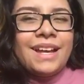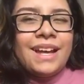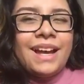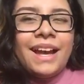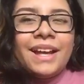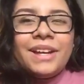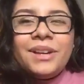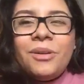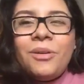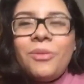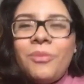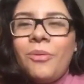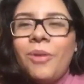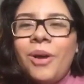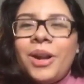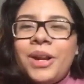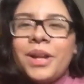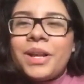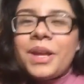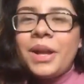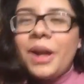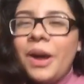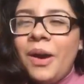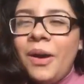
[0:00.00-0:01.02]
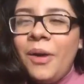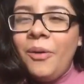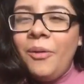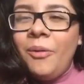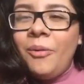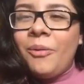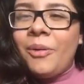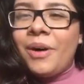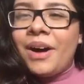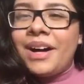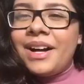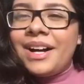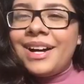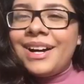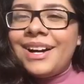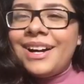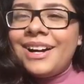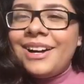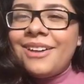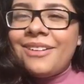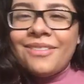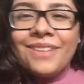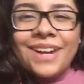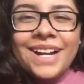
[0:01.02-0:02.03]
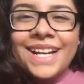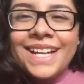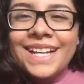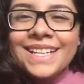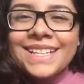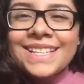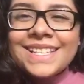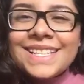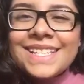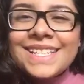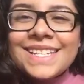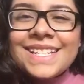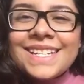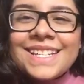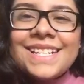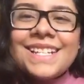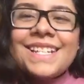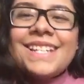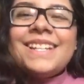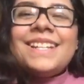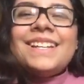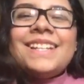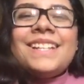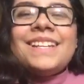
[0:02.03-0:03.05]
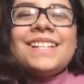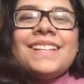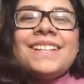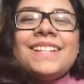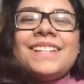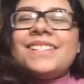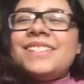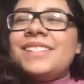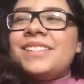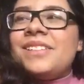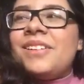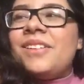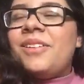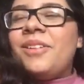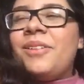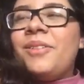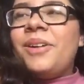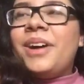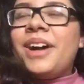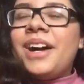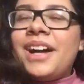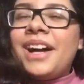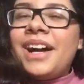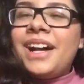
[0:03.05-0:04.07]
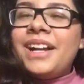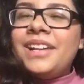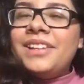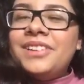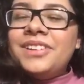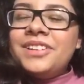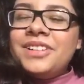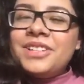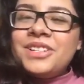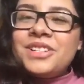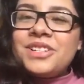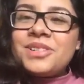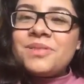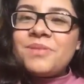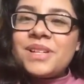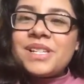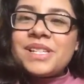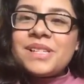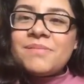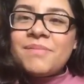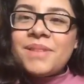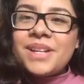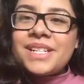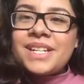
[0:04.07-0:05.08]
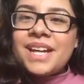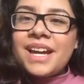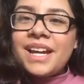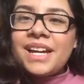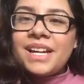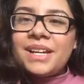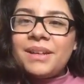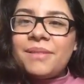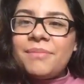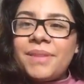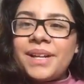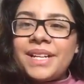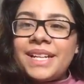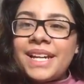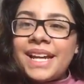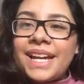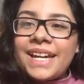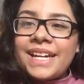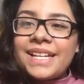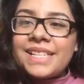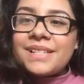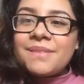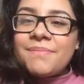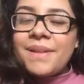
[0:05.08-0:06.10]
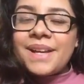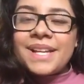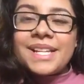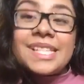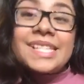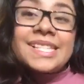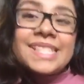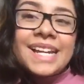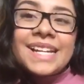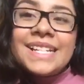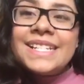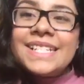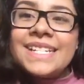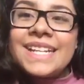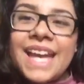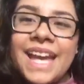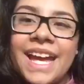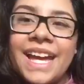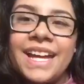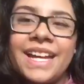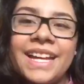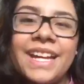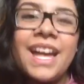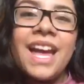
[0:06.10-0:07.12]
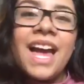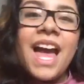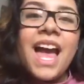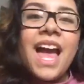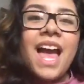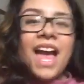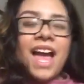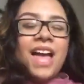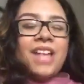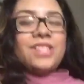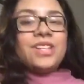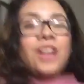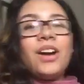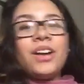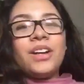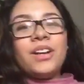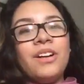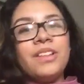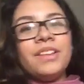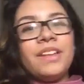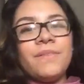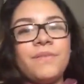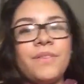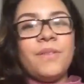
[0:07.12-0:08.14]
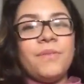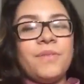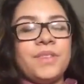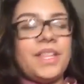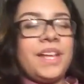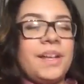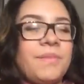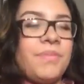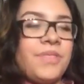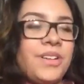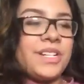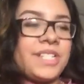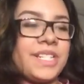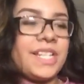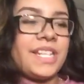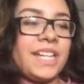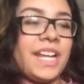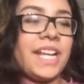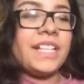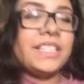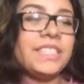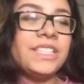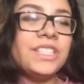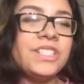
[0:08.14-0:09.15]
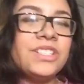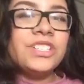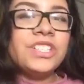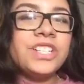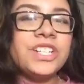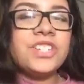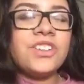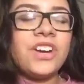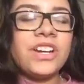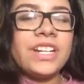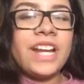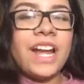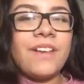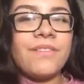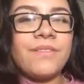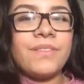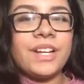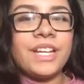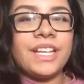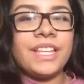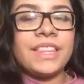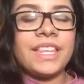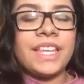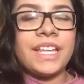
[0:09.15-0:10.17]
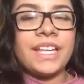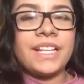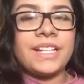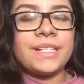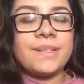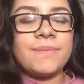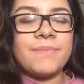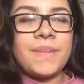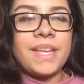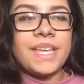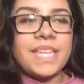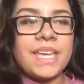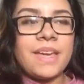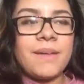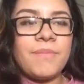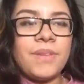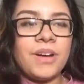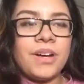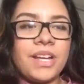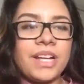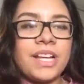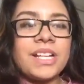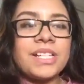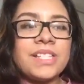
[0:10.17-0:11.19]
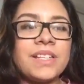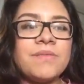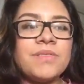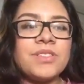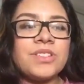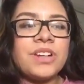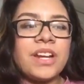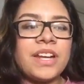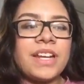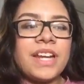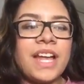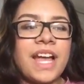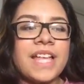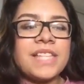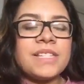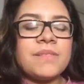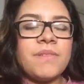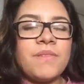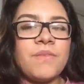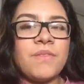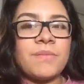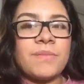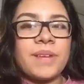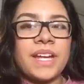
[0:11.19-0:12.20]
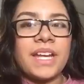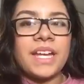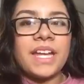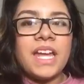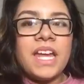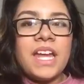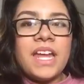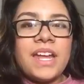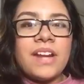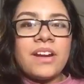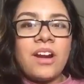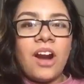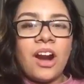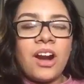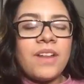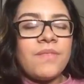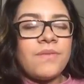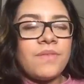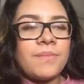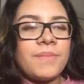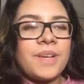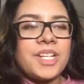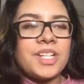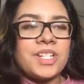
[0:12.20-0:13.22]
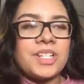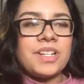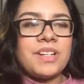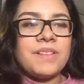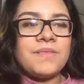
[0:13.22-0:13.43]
I don't want to go, right? So I literally just wasted my time, my night, my Sunday, talking all that fun with that person. I literally tried everything to make him, because he was trying to ask me for my card information.